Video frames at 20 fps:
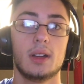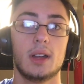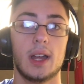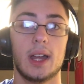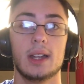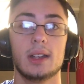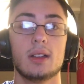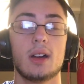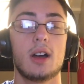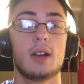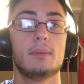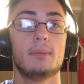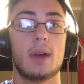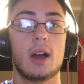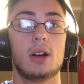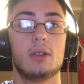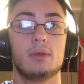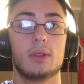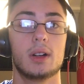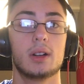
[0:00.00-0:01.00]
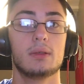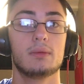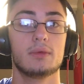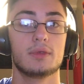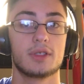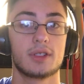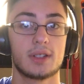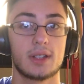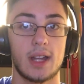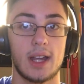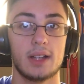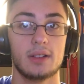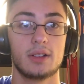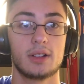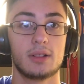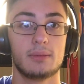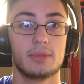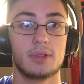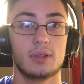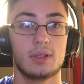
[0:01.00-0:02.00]
Anti-malware will scan your
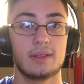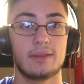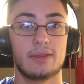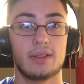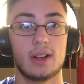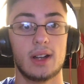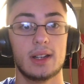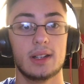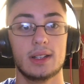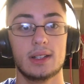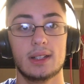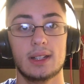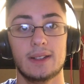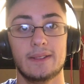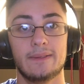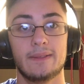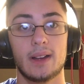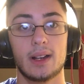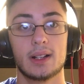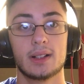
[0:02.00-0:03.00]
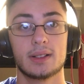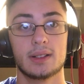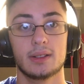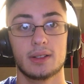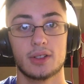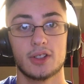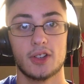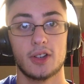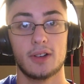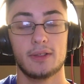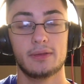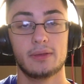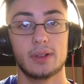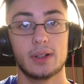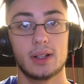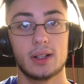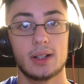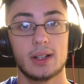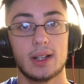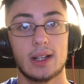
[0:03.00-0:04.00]
computer for any defects in the
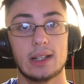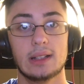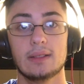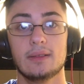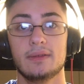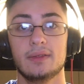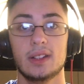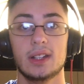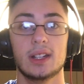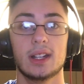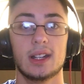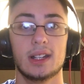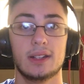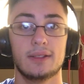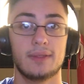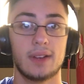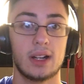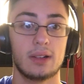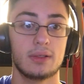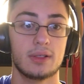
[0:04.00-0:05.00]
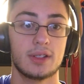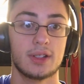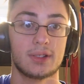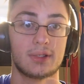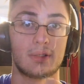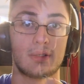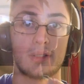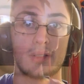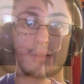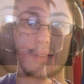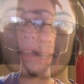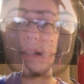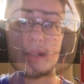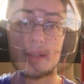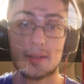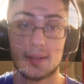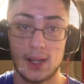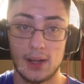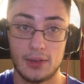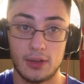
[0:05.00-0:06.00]
software and defeat any viruses or
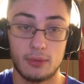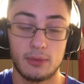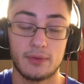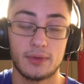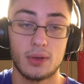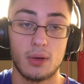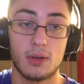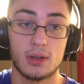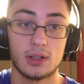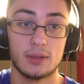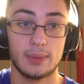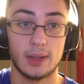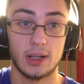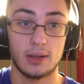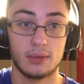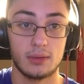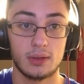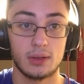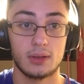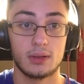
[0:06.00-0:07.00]
threats. Now that we've talked about